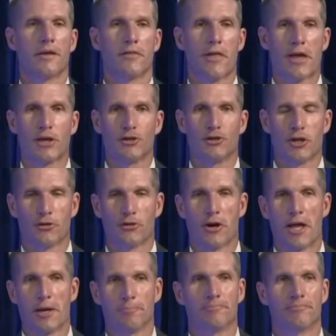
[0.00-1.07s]
Thank you, General
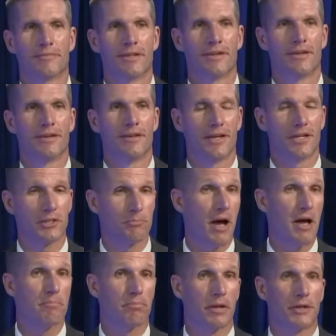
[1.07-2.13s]
Ham. It's
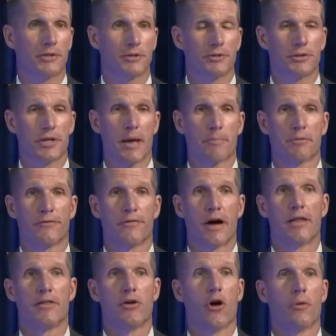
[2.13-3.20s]
my pleasure to
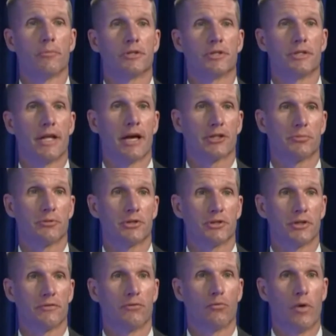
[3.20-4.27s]
amplify the Army's announcements
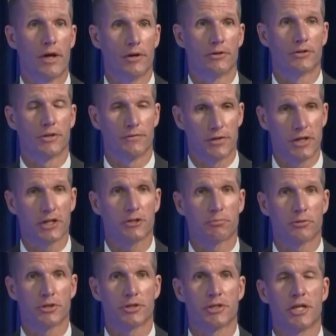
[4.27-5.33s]
of winners of these
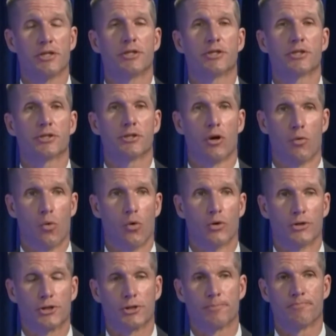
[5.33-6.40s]
prestigious
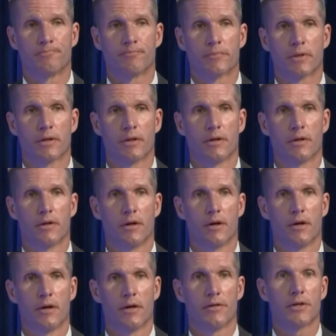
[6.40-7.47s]
awards.
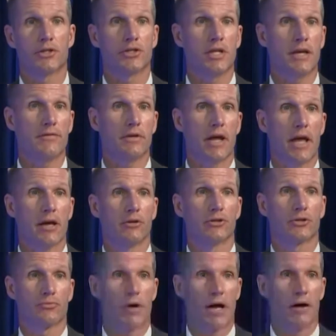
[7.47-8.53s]
The Stephen
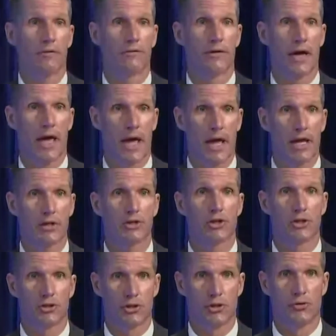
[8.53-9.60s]
Ailes Ralph Haynes
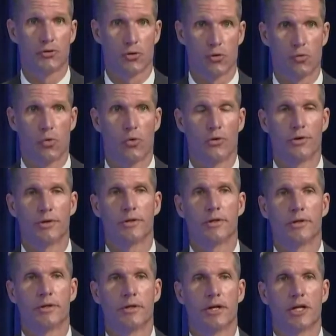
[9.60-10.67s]
Jr. Award
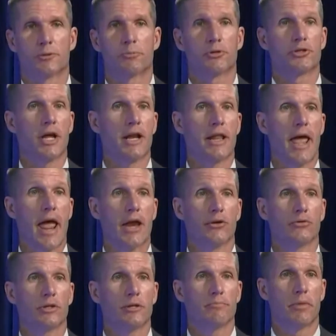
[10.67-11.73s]
is presented
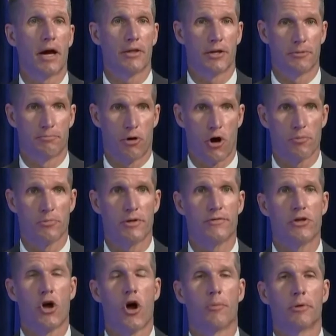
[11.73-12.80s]
annually by the Department of
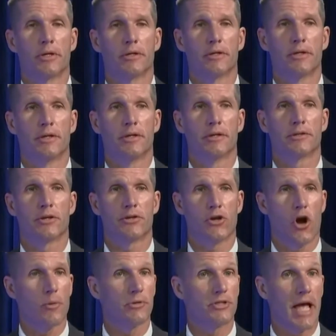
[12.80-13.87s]
the Army to the
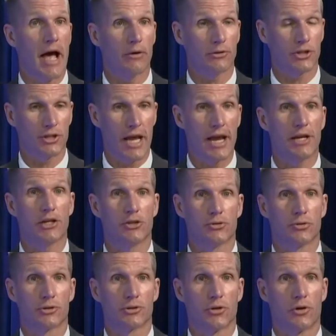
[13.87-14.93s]
Army's outstanding
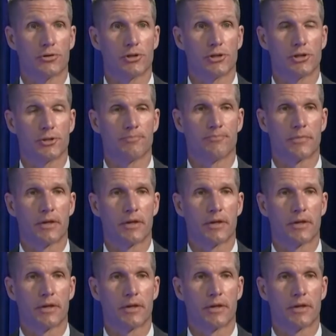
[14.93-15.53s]
drill sergeants.